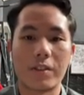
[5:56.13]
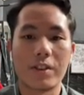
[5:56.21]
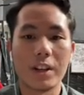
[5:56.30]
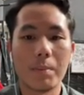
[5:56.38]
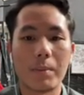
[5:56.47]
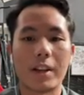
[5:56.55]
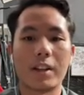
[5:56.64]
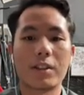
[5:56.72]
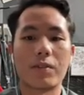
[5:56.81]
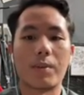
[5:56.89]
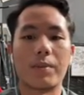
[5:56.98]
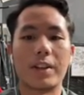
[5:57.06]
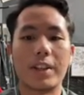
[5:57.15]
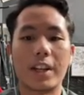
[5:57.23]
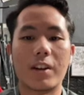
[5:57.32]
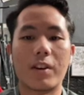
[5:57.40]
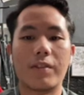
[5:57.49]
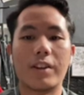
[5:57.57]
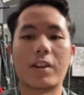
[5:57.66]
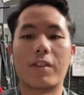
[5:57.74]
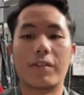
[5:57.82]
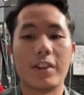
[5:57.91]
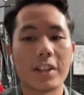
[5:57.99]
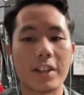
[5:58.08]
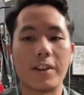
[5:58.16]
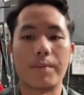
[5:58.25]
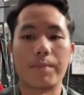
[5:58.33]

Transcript: 3 months from the date of the conversion.